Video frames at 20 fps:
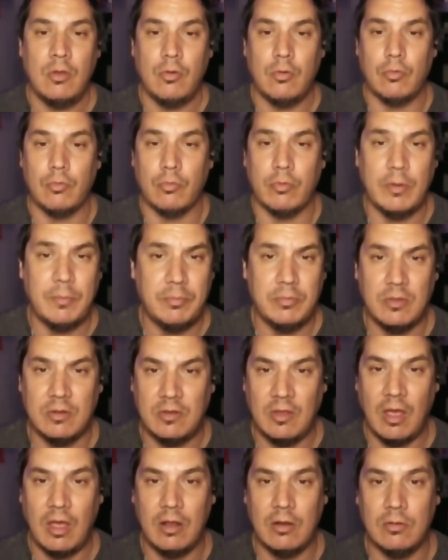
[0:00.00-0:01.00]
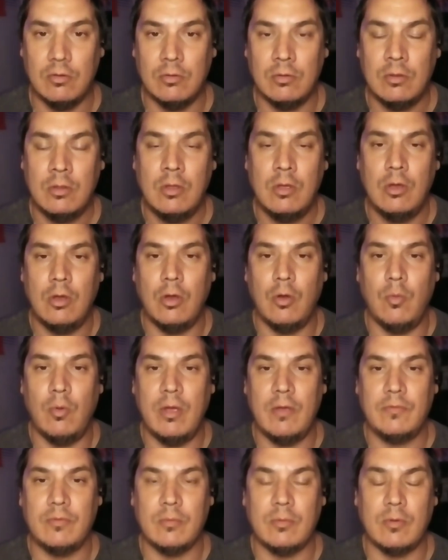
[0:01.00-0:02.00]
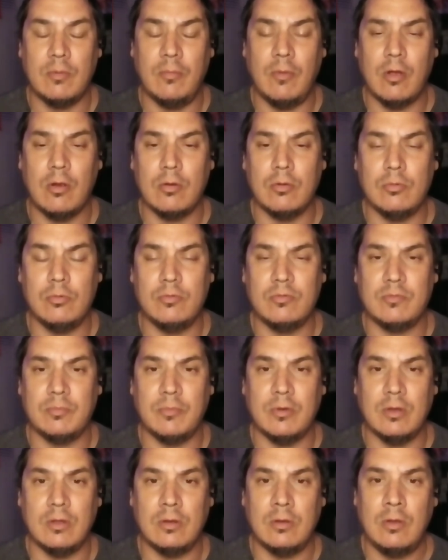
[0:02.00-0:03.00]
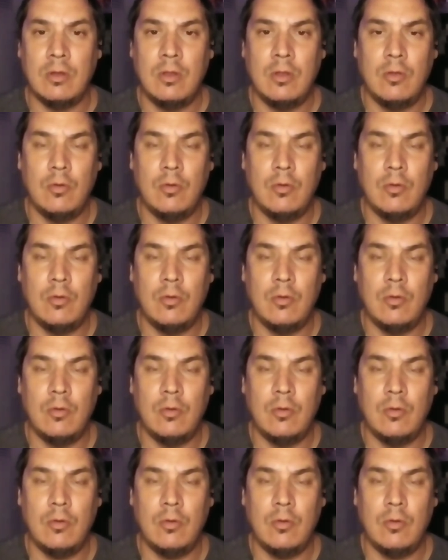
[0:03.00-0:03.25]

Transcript: rip the title away from Kamaru Usman